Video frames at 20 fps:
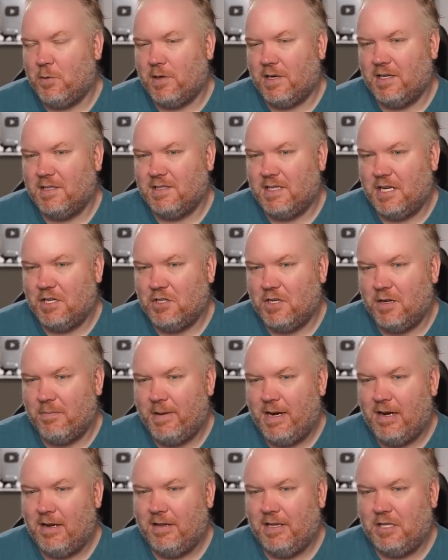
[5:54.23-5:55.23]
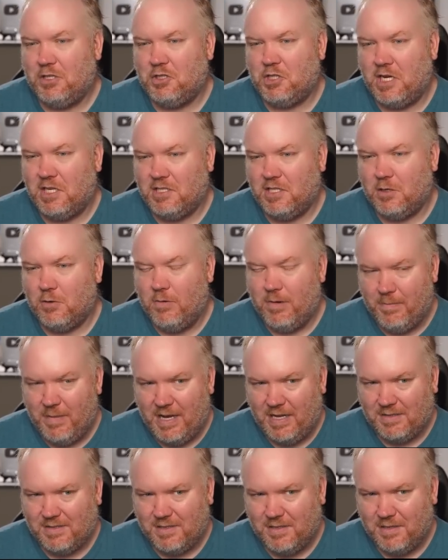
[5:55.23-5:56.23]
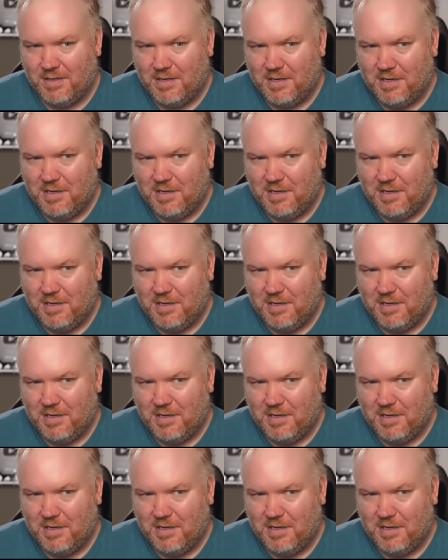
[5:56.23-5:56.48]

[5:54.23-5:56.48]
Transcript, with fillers: organization. Apparently, it's Jason Ouimet.